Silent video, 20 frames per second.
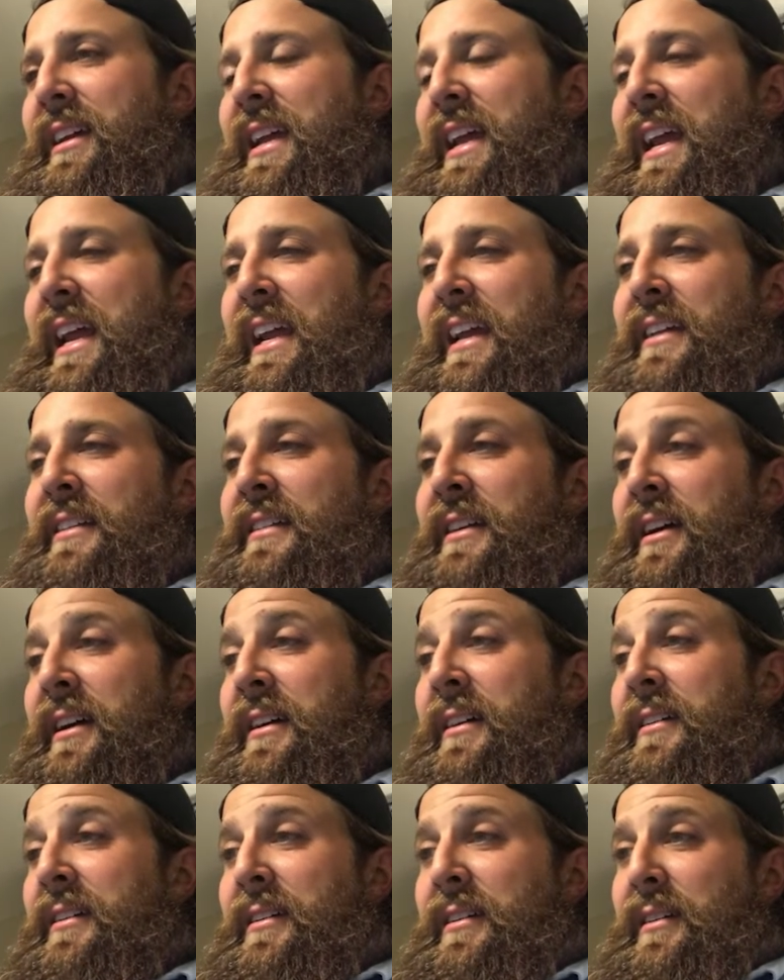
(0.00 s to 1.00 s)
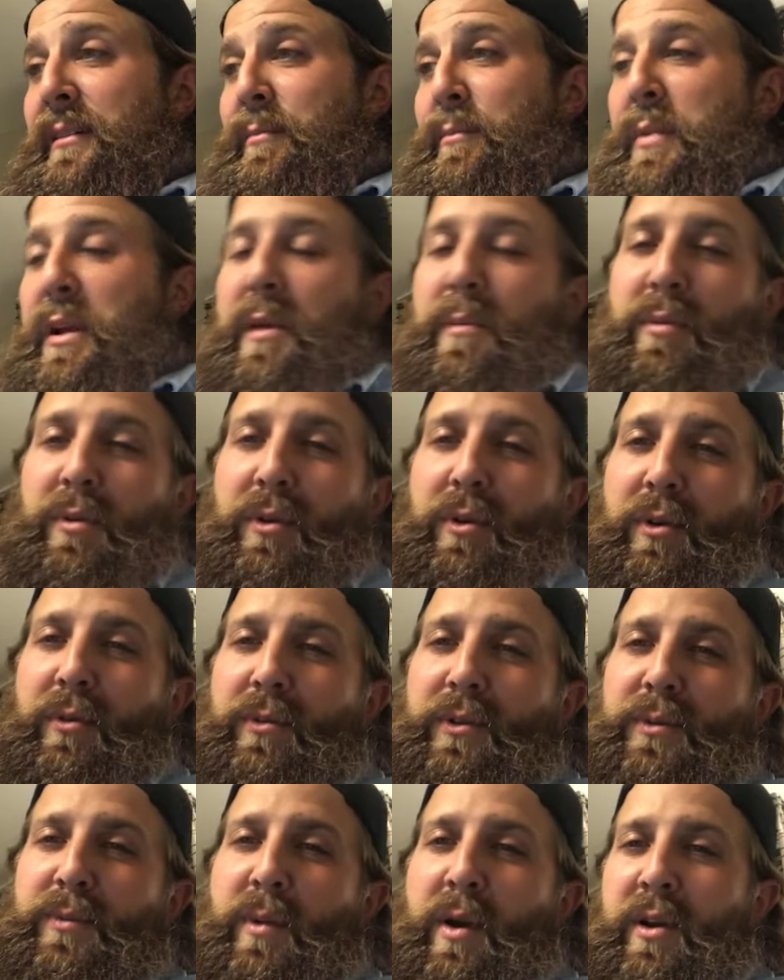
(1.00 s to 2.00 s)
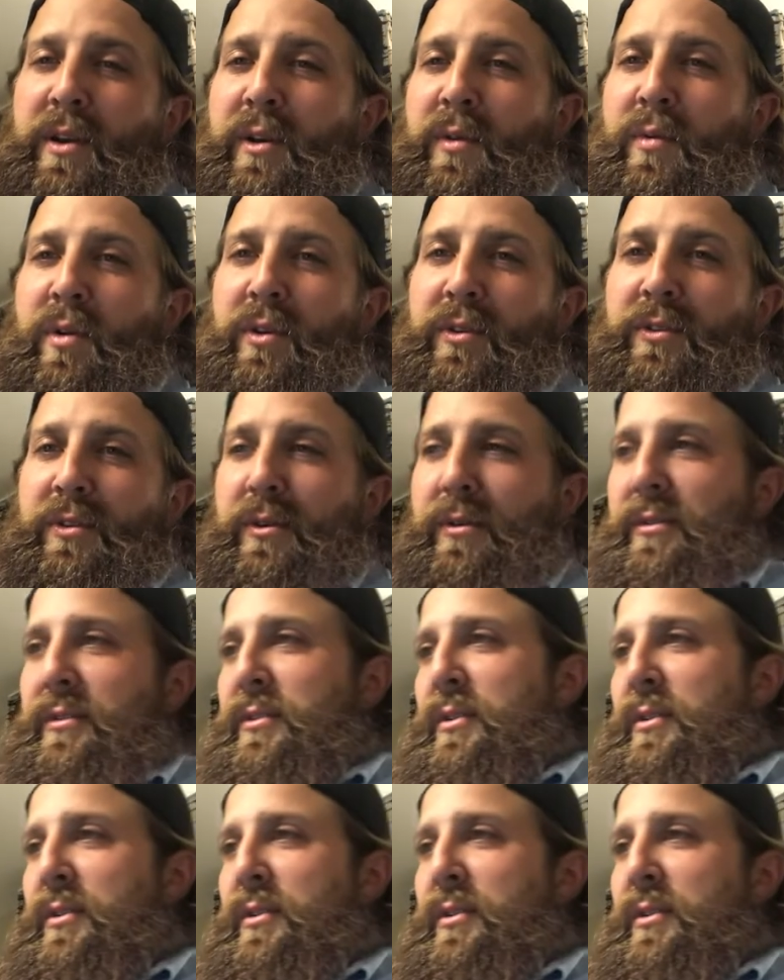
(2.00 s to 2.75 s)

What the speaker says: and people are responding well to it.